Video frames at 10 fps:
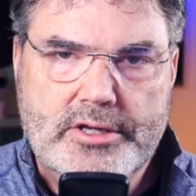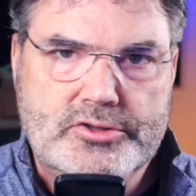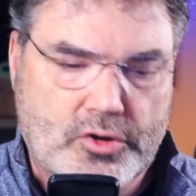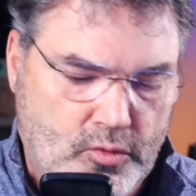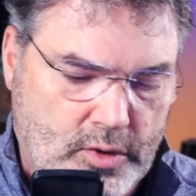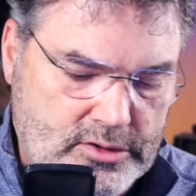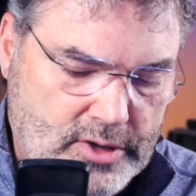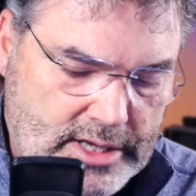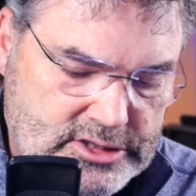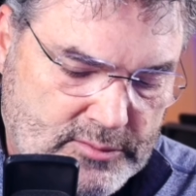So when you
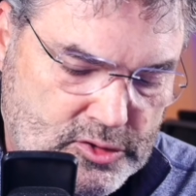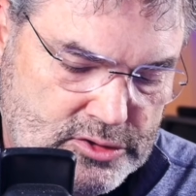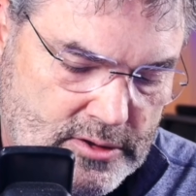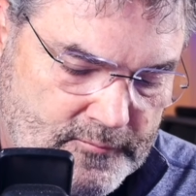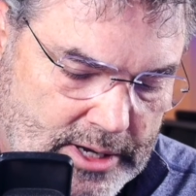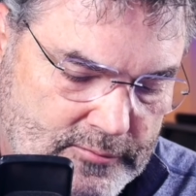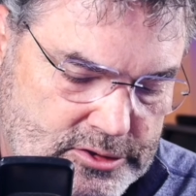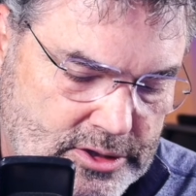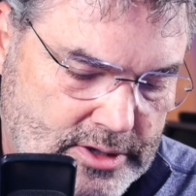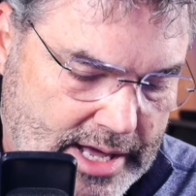add someone to the
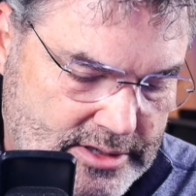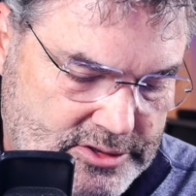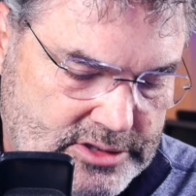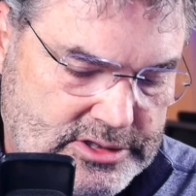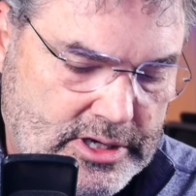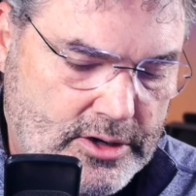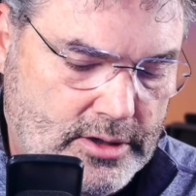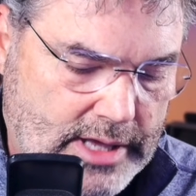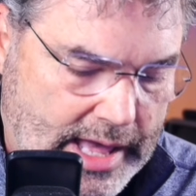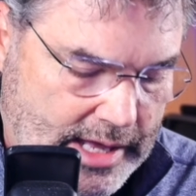favorites, you're not
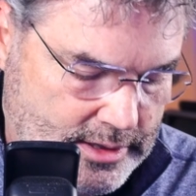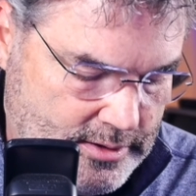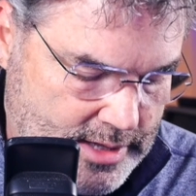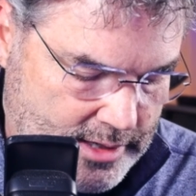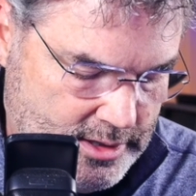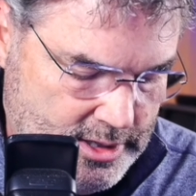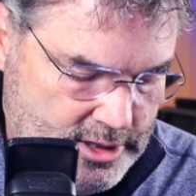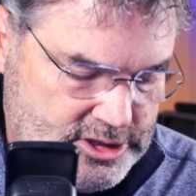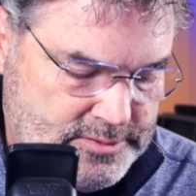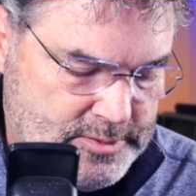necessarily adding that
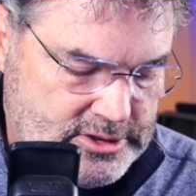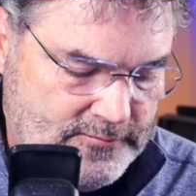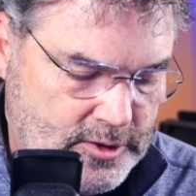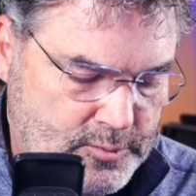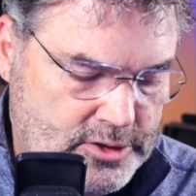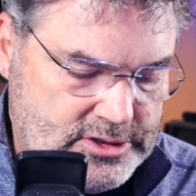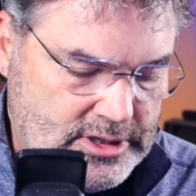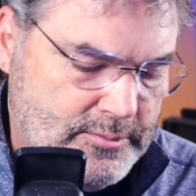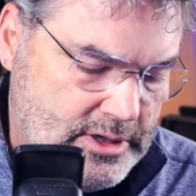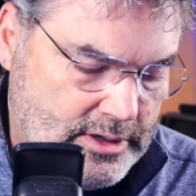specific person.
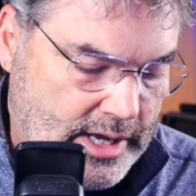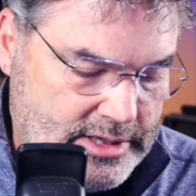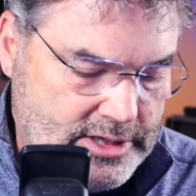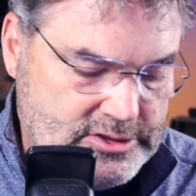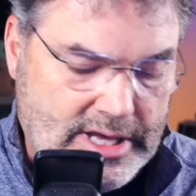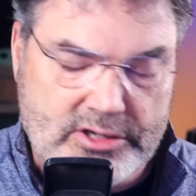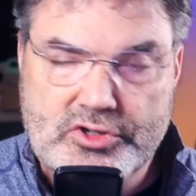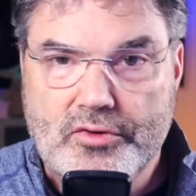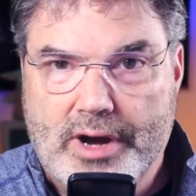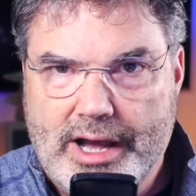I mean, I guess
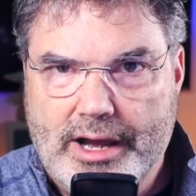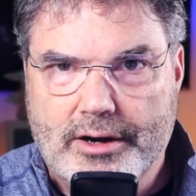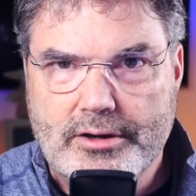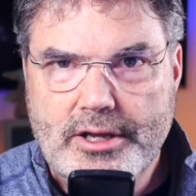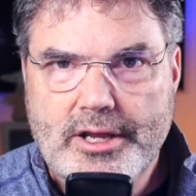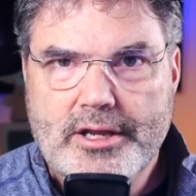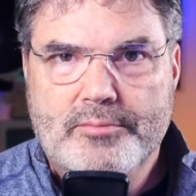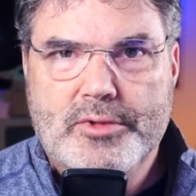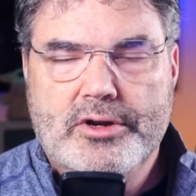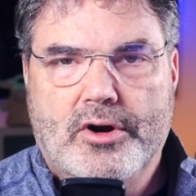that you are,
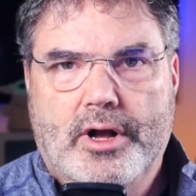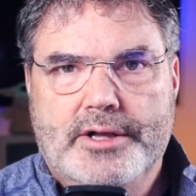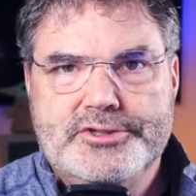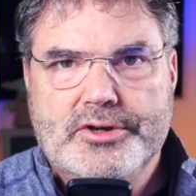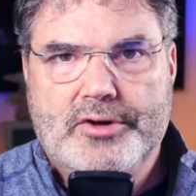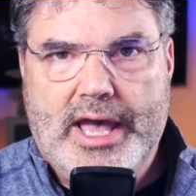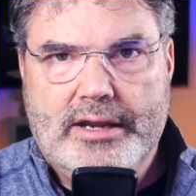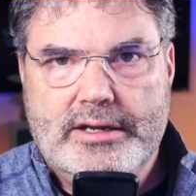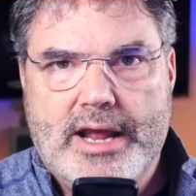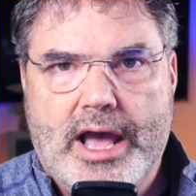but you're also
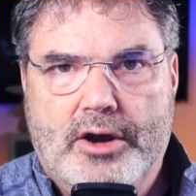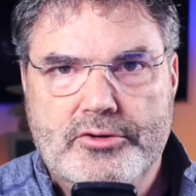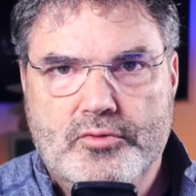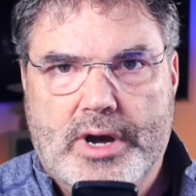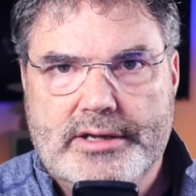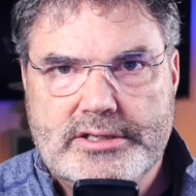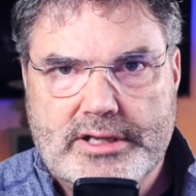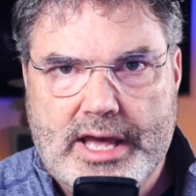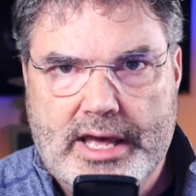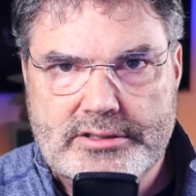adding how you want to
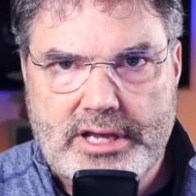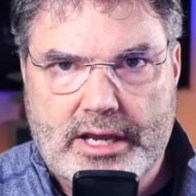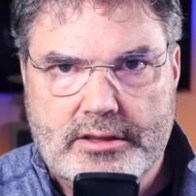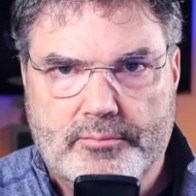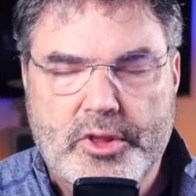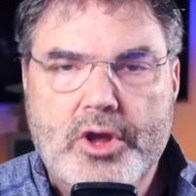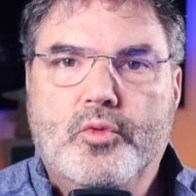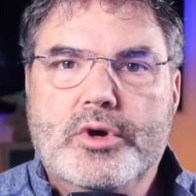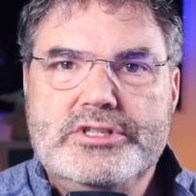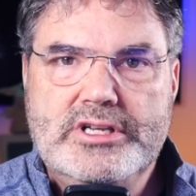contact them.
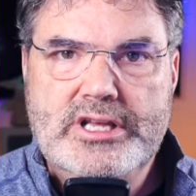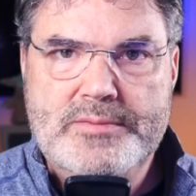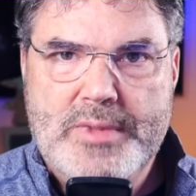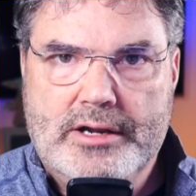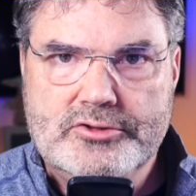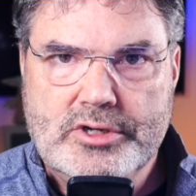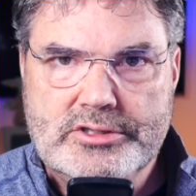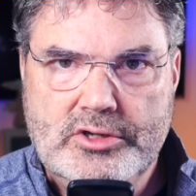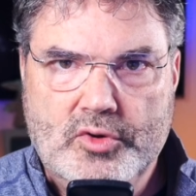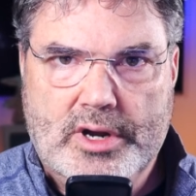Which email
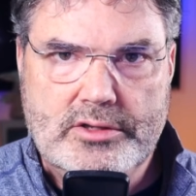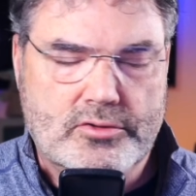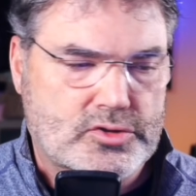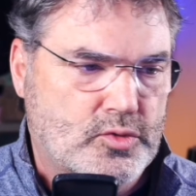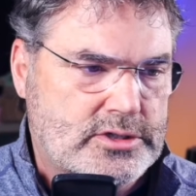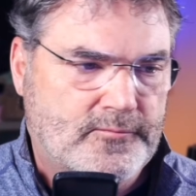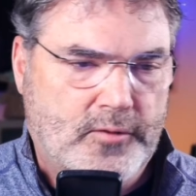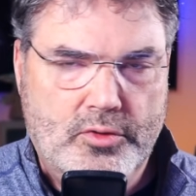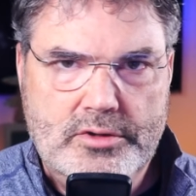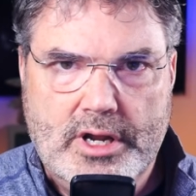address do you want to use? Which
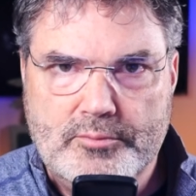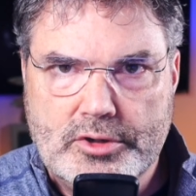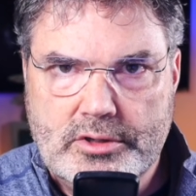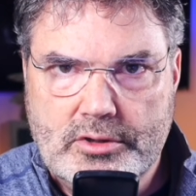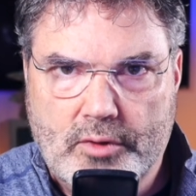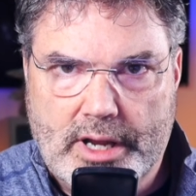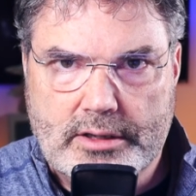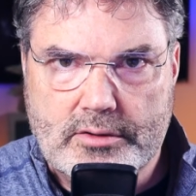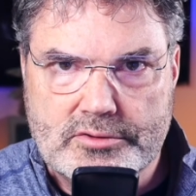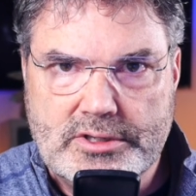phone number do you want
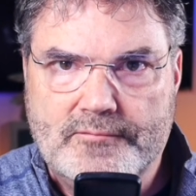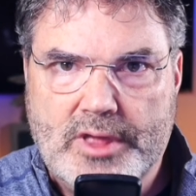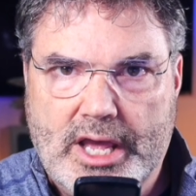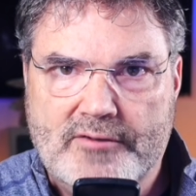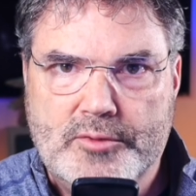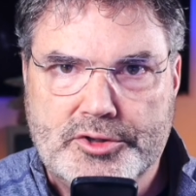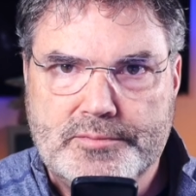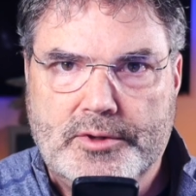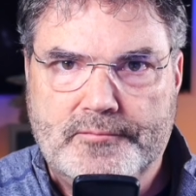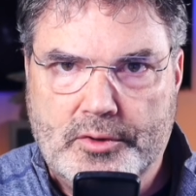to use if they have
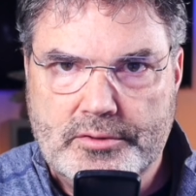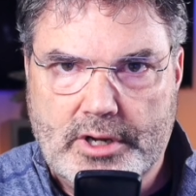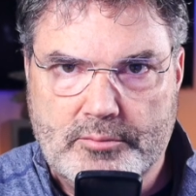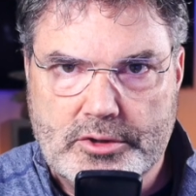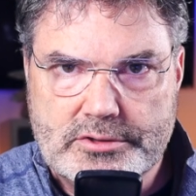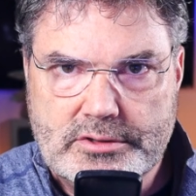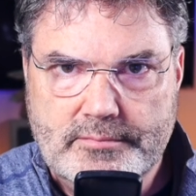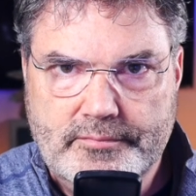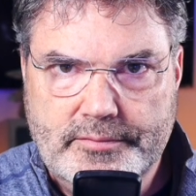multiple phone numbers?